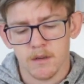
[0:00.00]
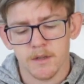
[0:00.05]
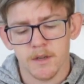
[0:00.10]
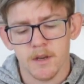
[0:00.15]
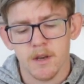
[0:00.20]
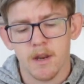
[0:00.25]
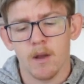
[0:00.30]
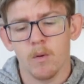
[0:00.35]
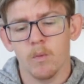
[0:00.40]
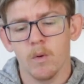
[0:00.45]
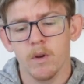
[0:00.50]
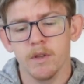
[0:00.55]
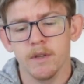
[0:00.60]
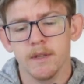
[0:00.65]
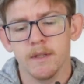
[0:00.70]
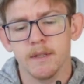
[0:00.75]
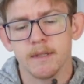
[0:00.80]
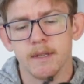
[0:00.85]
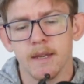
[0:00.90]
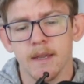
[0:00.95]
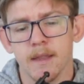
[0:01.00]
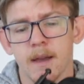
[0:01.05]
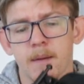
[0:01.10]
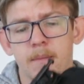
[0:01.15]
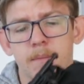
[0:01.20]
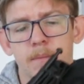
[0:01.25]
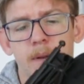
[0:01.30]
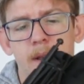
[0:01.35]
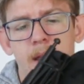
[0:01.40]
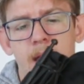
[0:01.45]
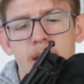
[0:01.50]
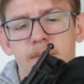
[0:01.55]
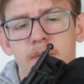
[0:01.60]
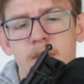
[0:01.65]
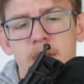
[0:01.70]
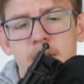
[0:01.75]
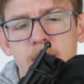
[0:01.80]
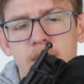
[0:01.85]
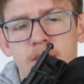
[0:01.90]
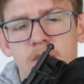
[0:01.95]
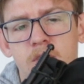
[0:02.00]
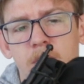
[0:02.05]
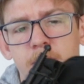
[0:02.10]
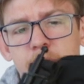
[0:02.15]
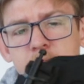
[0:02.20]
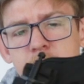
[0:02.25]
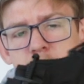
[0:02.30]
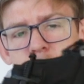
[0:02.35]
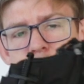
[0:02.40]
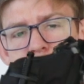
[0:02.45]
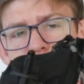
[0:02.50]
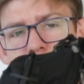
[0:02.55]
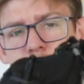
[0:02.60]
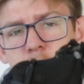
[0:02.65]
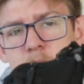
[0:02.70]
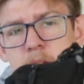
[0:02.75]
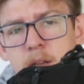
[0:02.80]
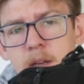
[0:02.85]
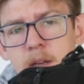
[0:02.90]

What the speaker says: I don't know how well you can see that, but I have the Soft-T